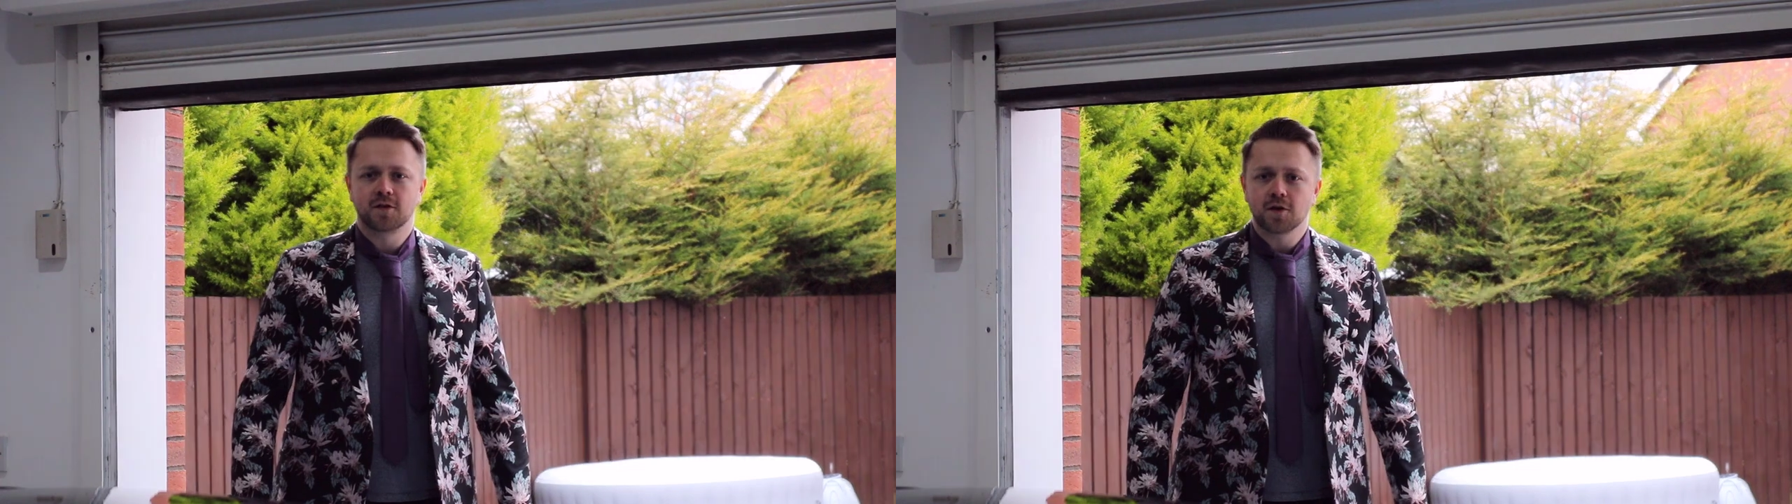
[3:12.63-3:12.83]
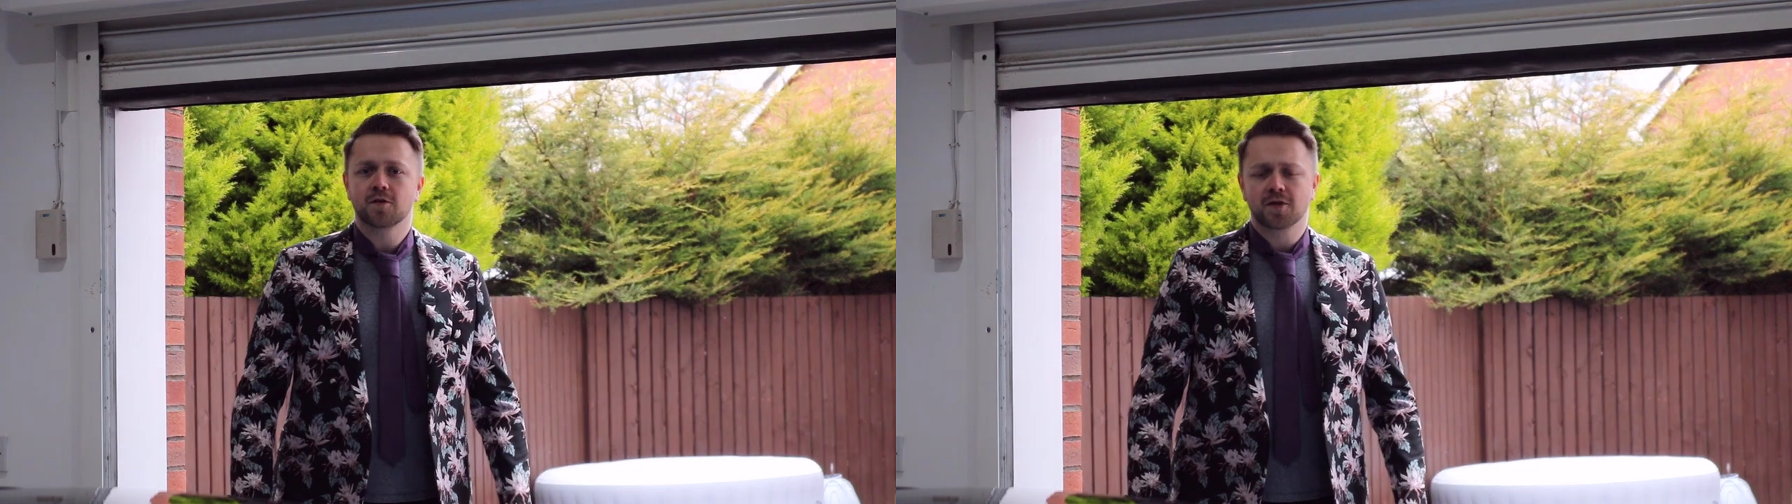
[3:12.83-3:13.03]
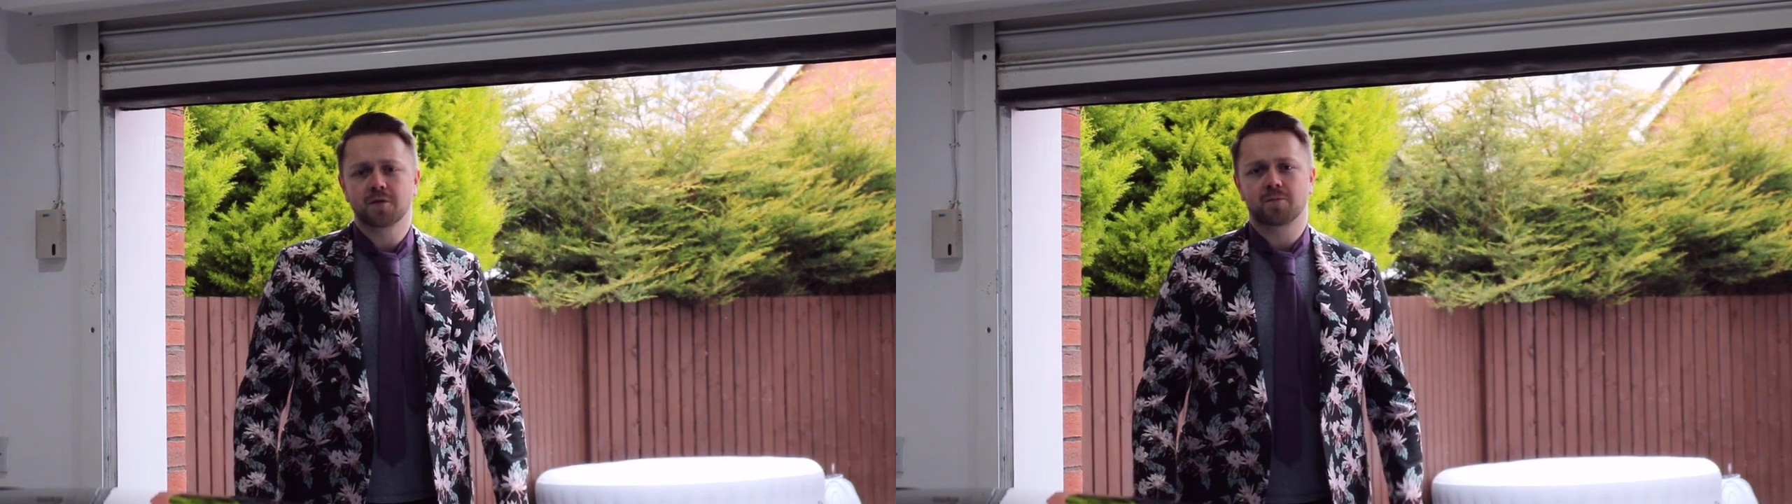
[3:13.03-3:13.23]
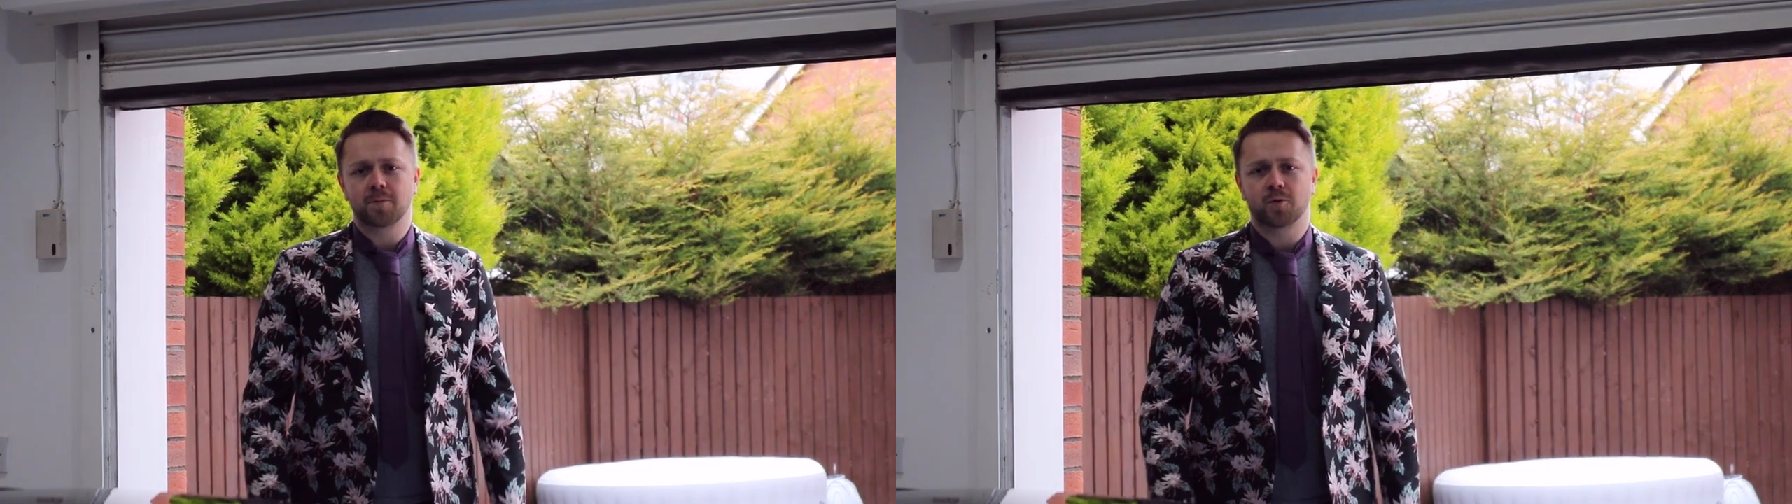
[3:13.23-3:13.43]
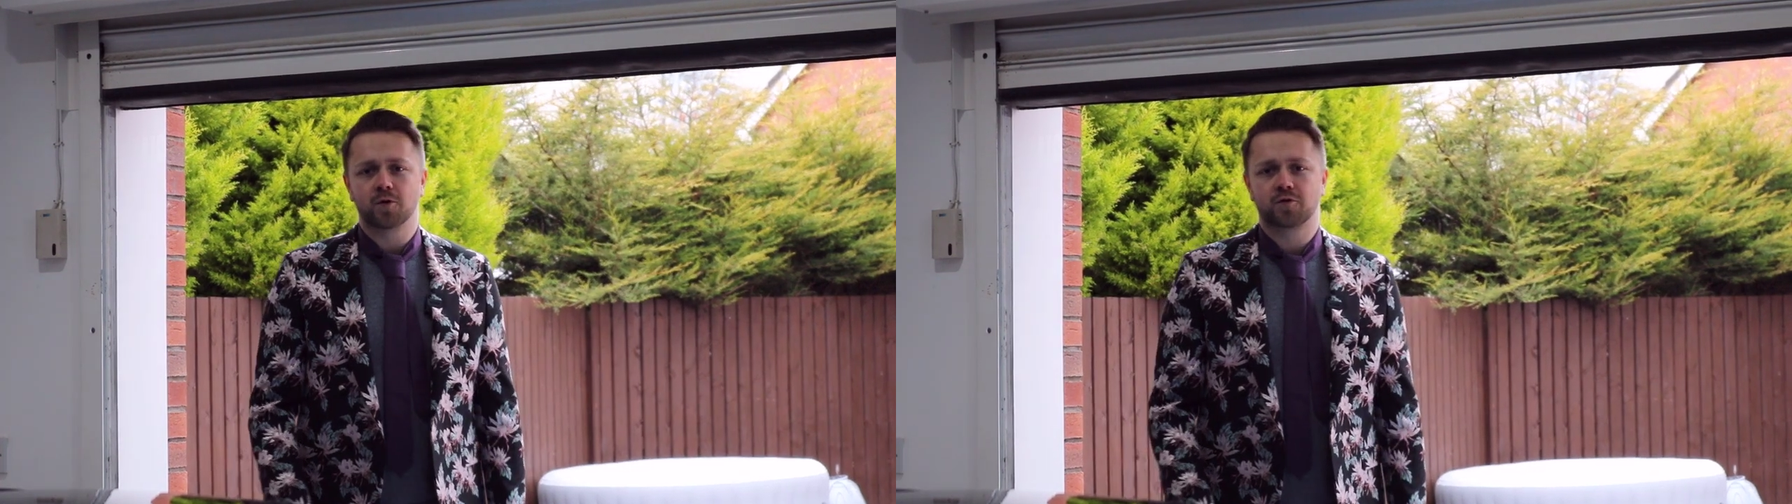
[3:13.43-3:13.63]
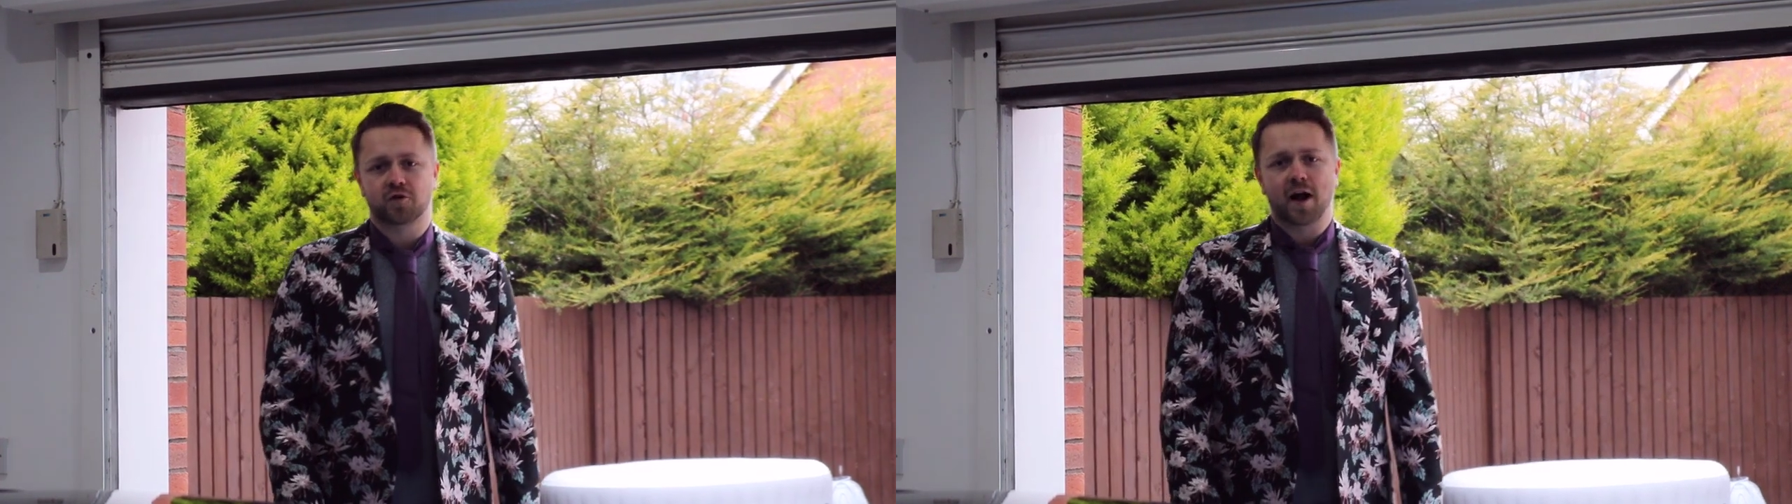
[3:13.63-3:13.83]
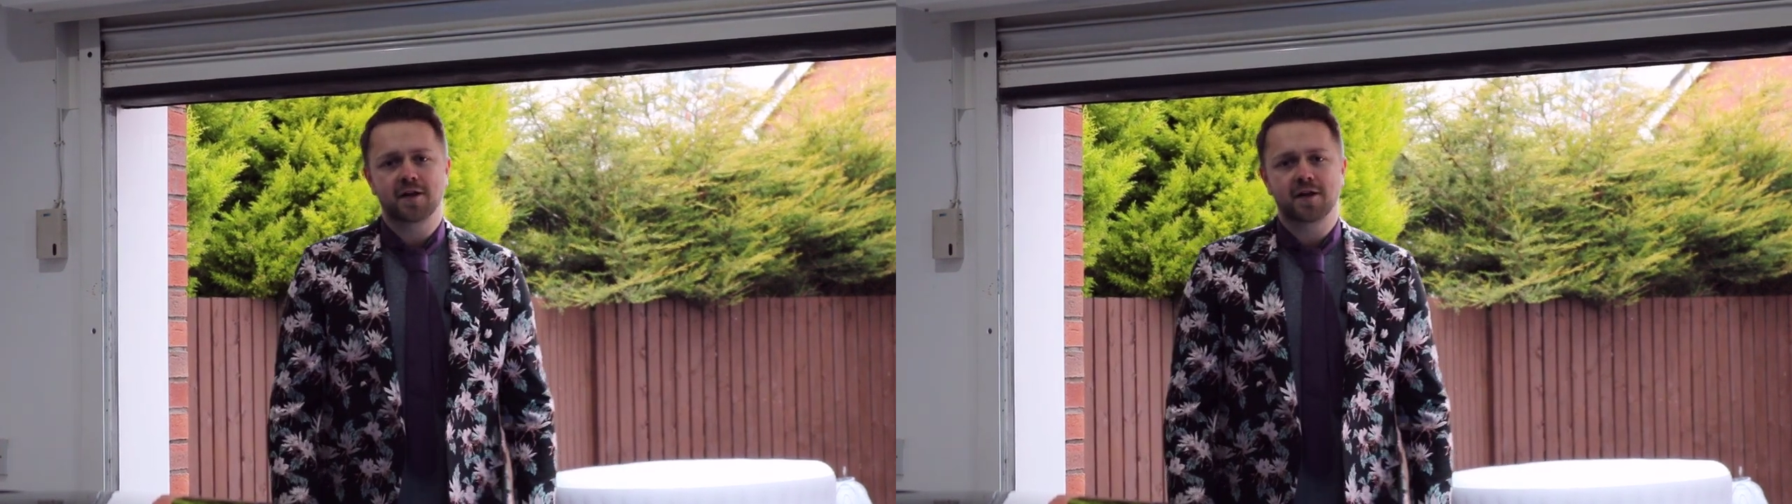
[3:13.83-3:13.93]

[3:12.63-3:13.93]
Do you think people who try